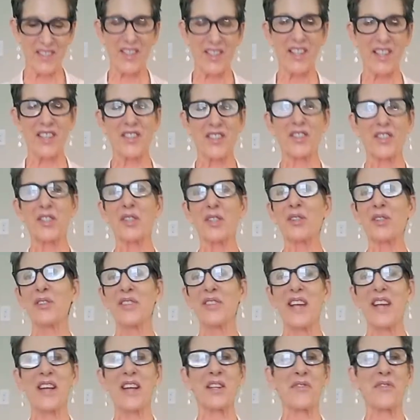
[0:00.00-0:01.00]
You're going to learn
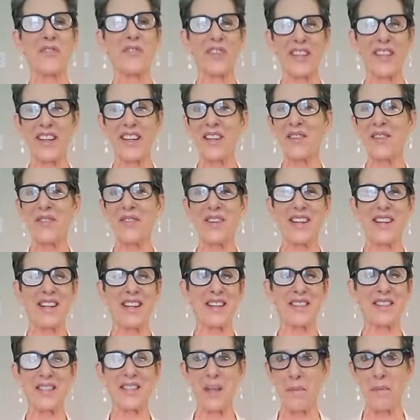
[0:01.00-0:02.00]
how to forgive and
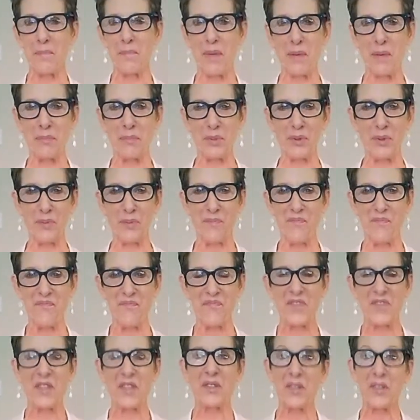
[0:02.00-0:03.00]
accept people.
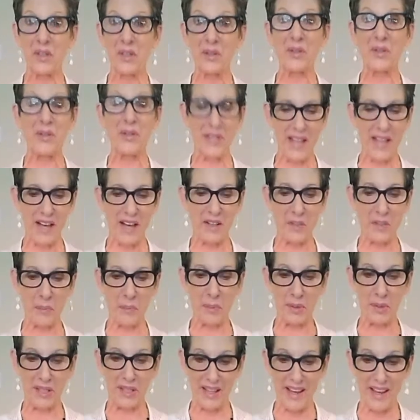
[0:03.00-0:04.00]
You're going to learn how to
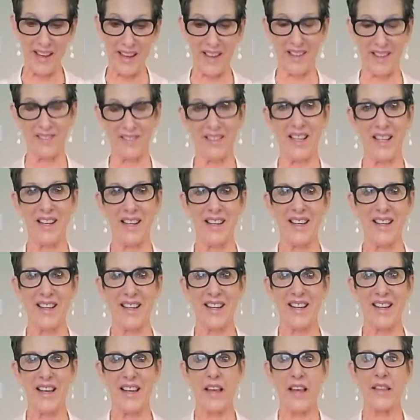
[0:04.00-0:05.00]
play.
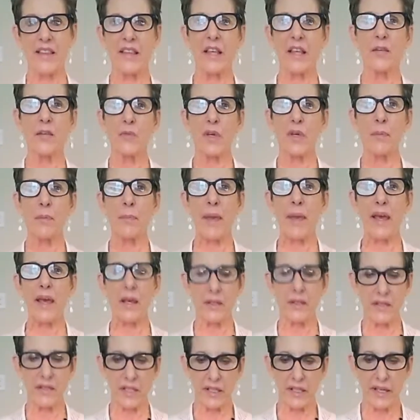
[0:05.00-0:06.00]
And then we
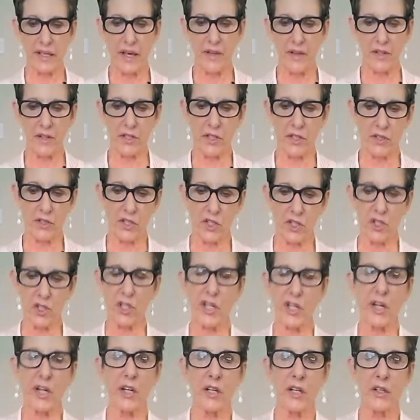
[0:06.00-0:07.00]
band together to
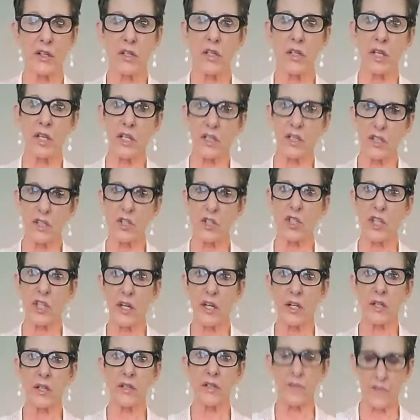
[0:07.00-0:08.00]
share in a
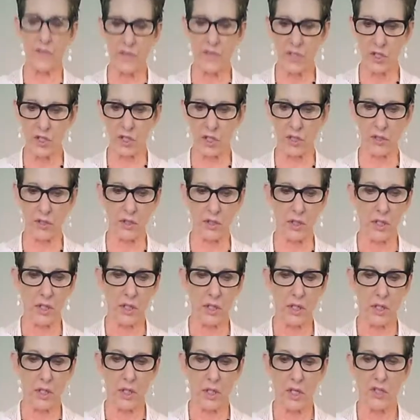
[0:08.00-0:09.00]
shared vision
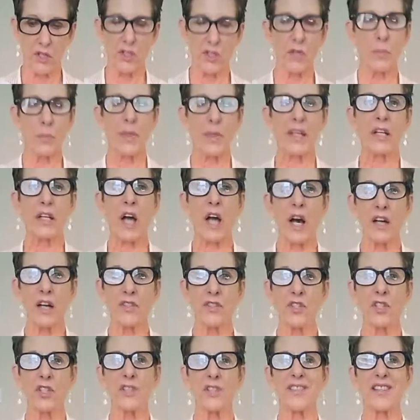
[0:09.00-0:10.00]
to be
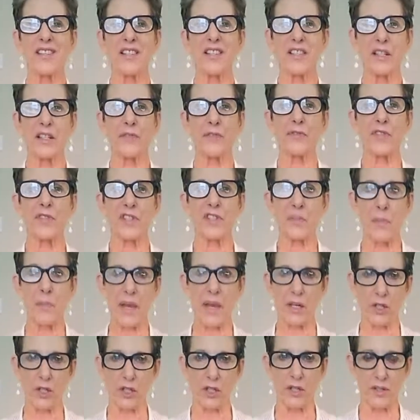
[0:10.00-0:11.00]
conscious difference
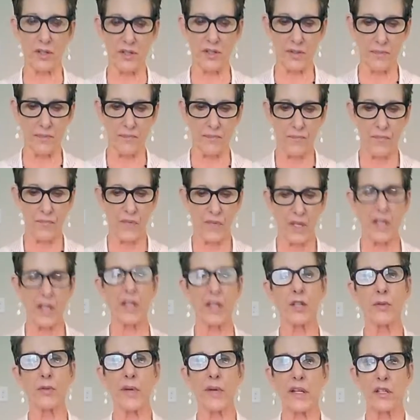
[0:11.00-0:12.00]
makers in
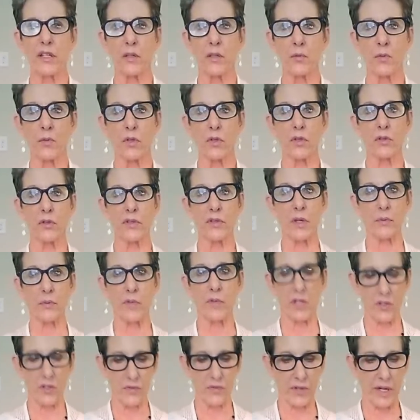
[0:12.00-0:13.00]
creating a world that
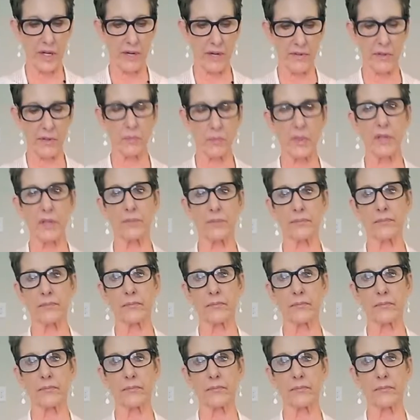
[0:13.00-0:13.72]
works for everyone.